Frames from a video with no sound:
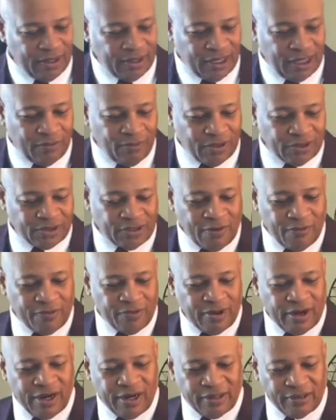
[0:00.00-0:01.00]
He was
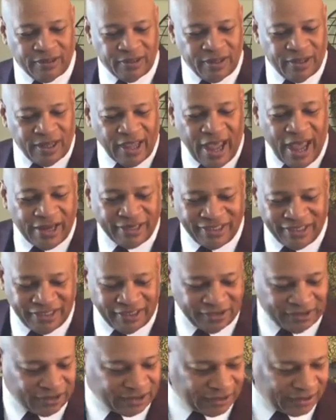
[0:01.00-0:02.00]
over in out
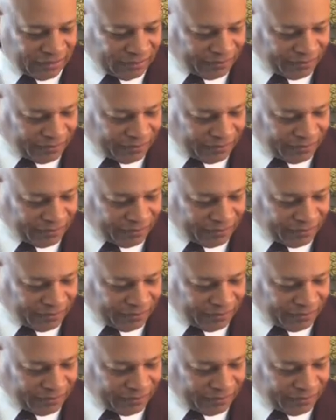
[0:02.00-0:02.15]
east,